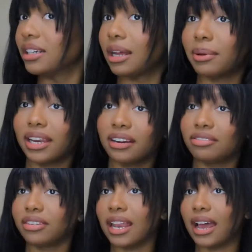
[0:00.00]
I painted a
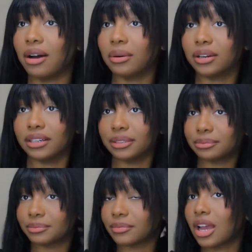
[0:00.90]
flower.
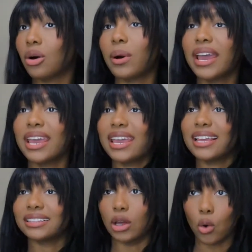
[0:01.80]
Oh
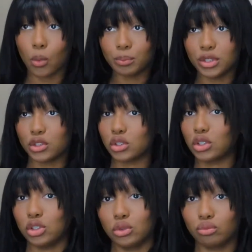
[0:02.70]
wait, nope, this is
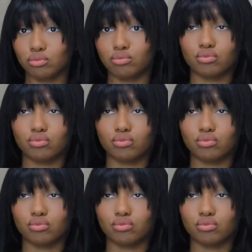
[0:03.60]
cute.